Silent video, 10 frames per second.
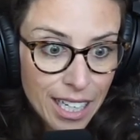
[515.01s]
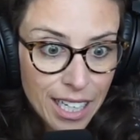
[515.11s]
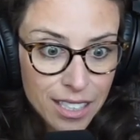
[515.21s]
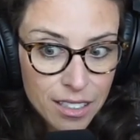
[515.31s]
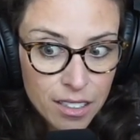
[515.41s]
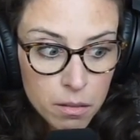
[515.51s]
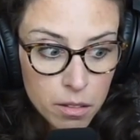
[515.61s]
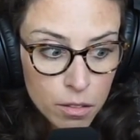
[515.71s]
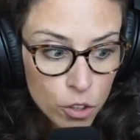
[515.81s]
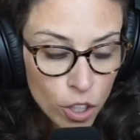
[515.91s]
And
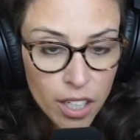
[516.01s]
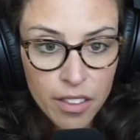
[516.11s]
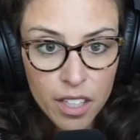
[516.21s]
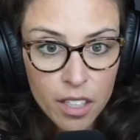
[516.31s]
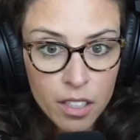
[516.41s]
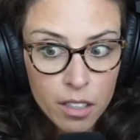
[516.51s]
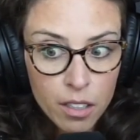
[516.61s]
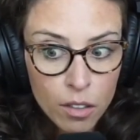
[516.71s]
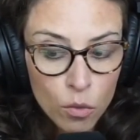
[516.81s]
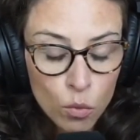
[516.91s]
Jonathan
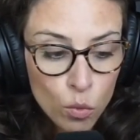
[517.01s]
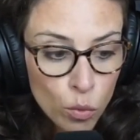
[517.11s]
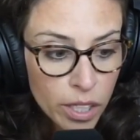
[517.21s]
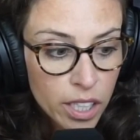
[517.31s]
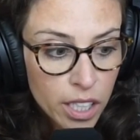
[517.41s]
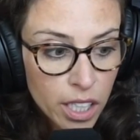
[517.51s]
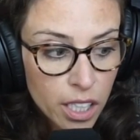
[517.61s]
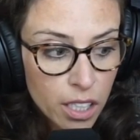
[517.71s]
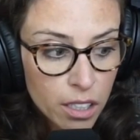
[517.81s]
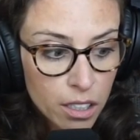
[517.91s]

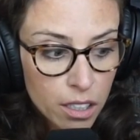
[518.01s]
really